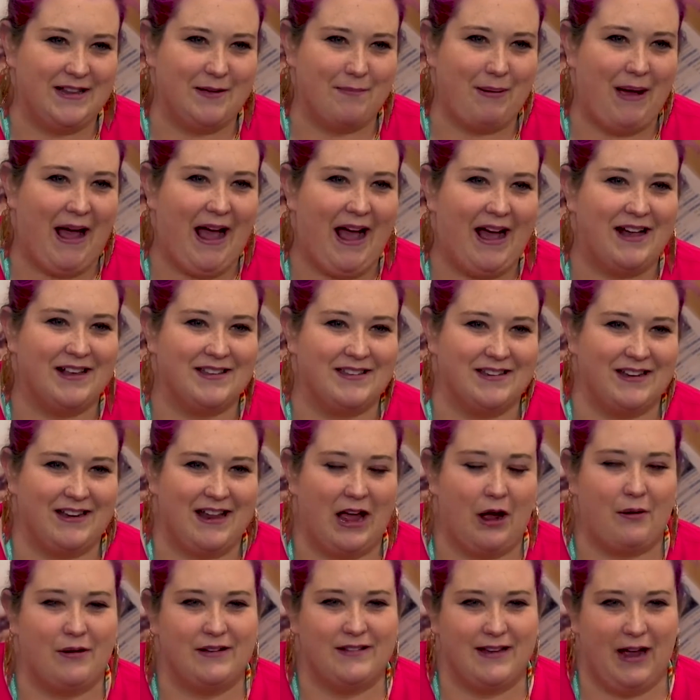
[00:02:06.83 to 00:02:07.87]
the past and
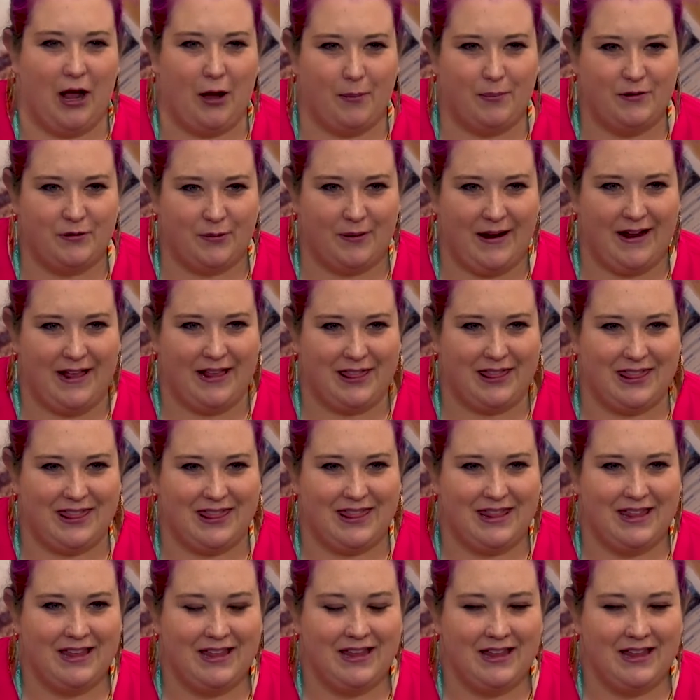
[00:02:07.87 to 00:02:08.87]
how it's helped with